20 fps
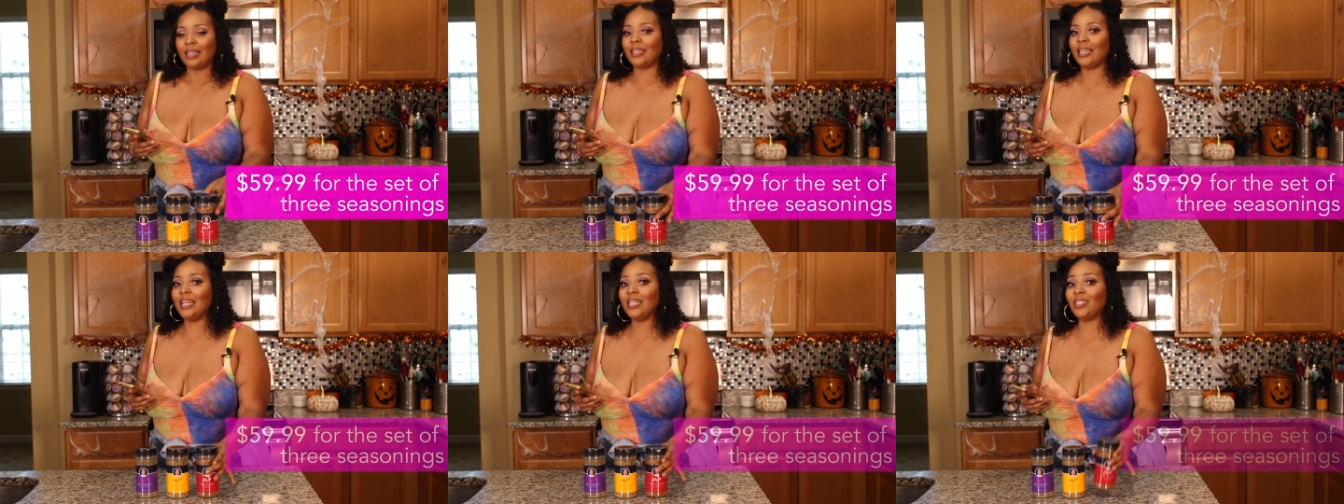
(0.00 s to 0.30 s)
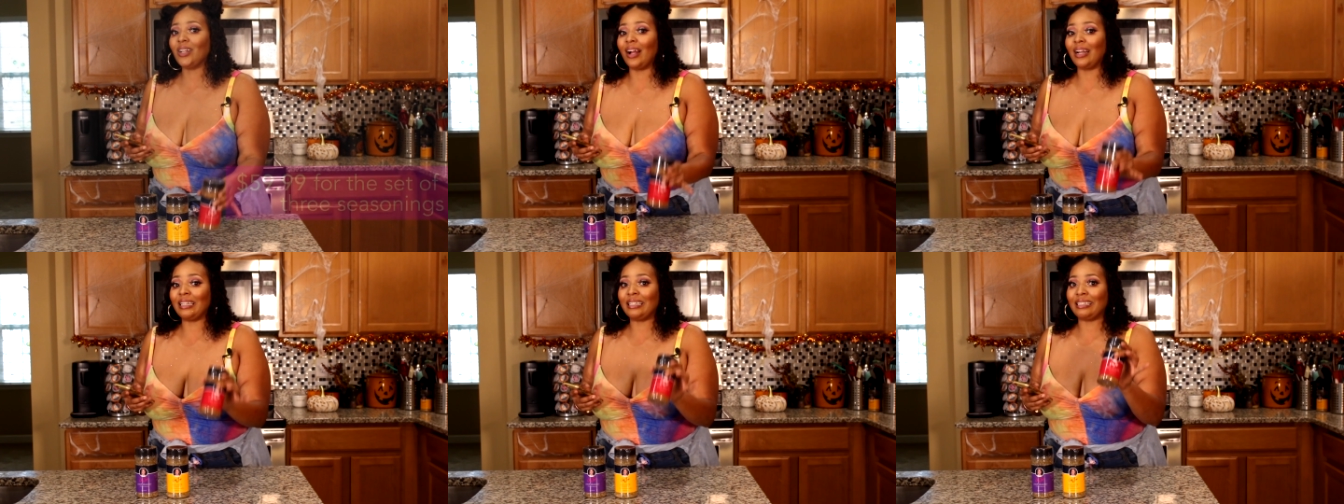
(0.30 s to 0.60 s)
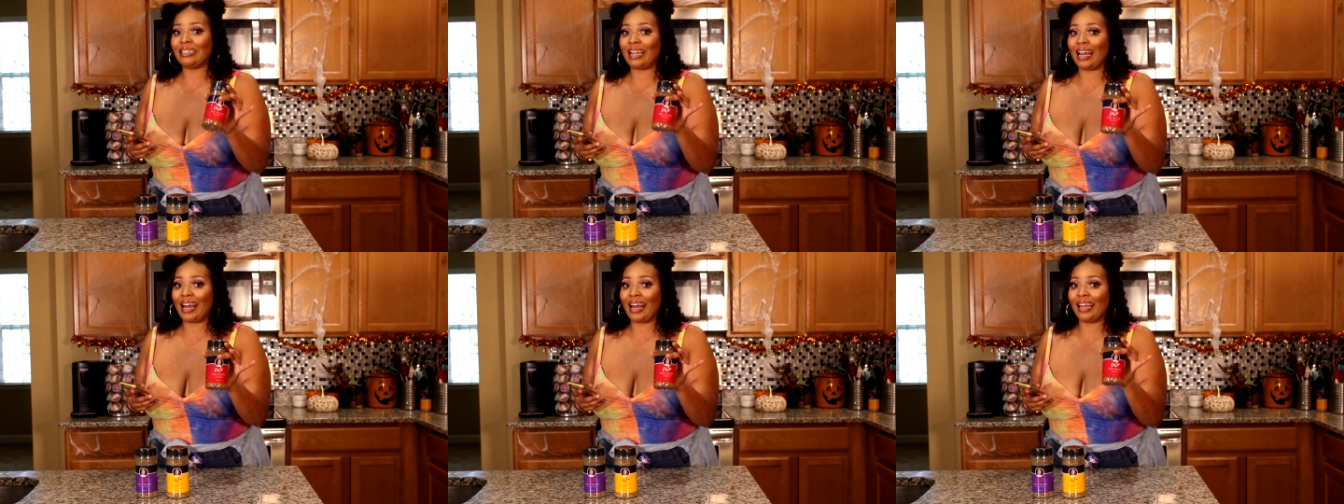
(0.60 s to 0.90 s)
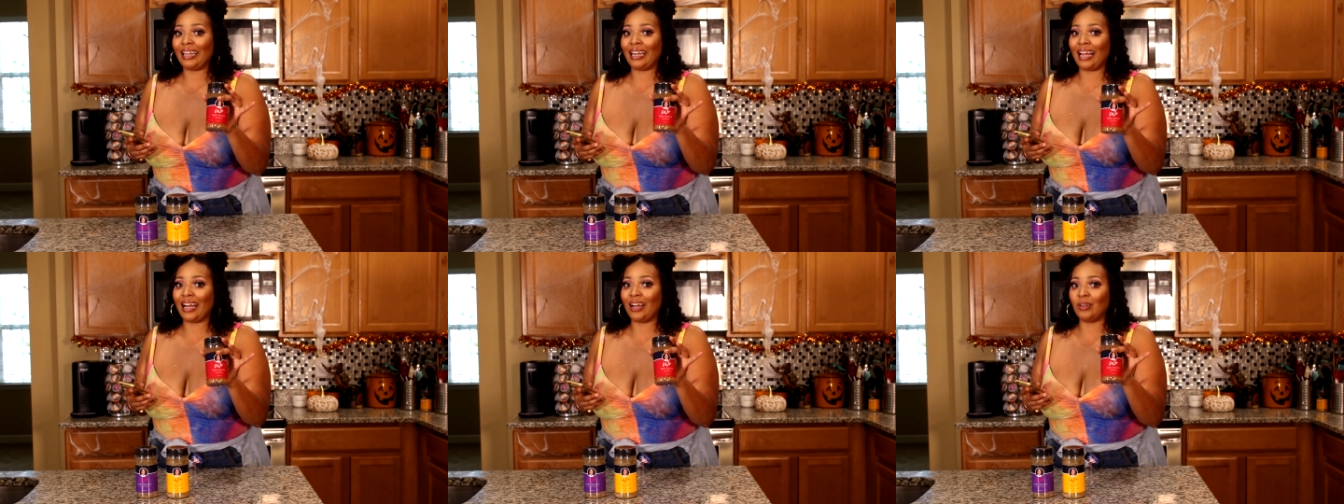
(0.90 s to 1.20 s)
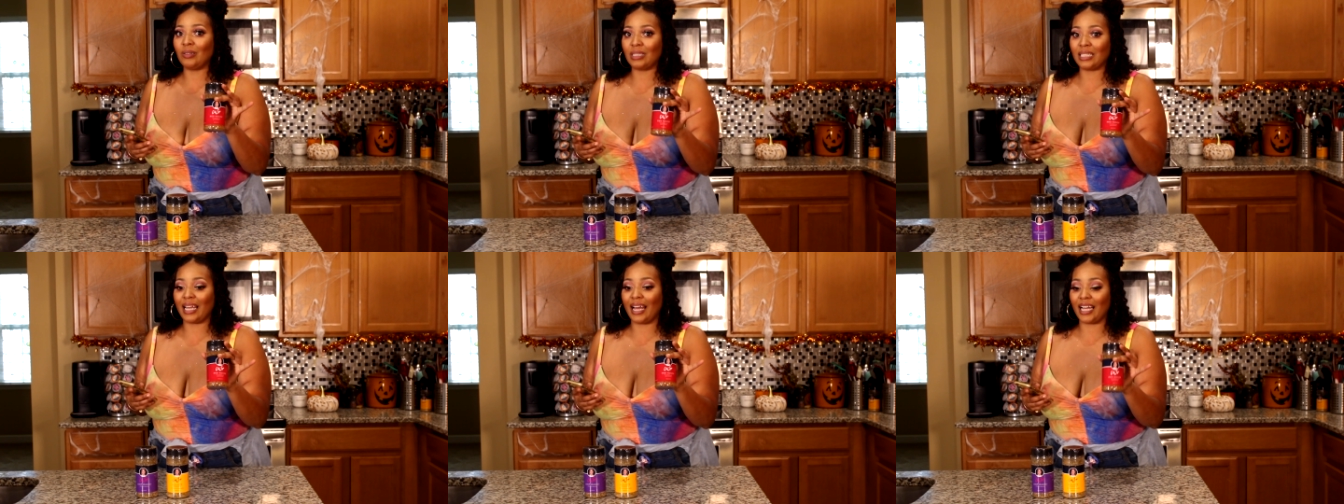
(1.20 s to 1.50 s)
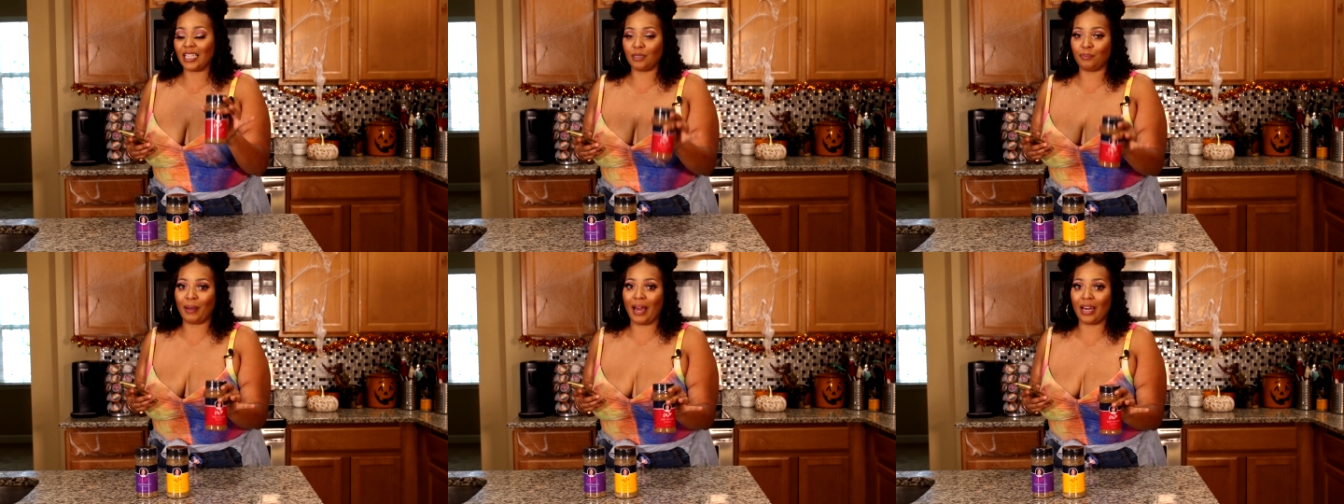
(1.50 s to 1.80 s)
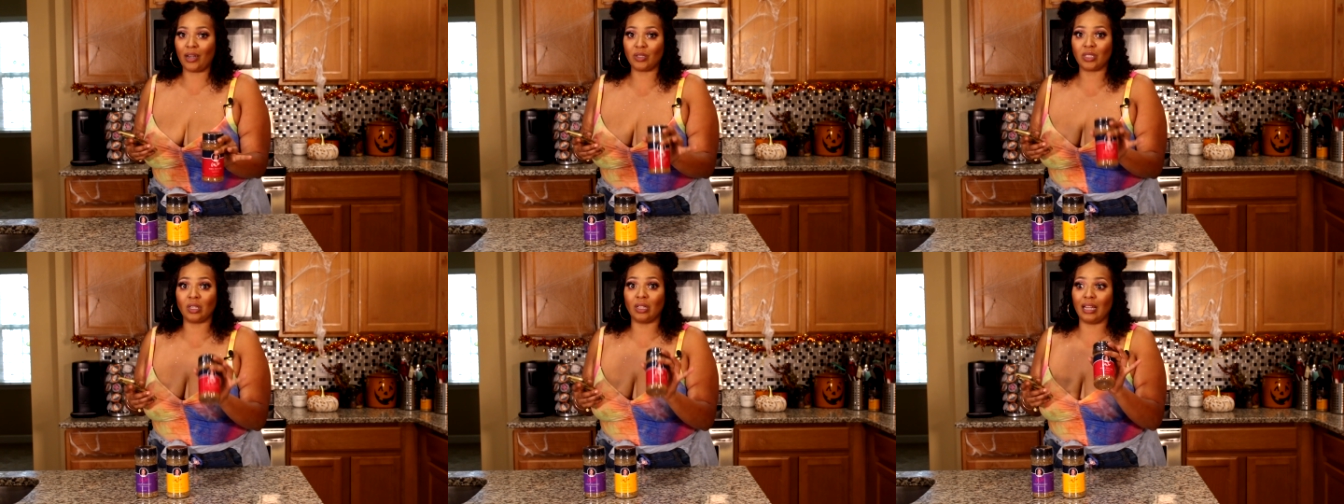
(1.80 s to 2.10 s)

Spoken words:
These are 9-ounce size bottles.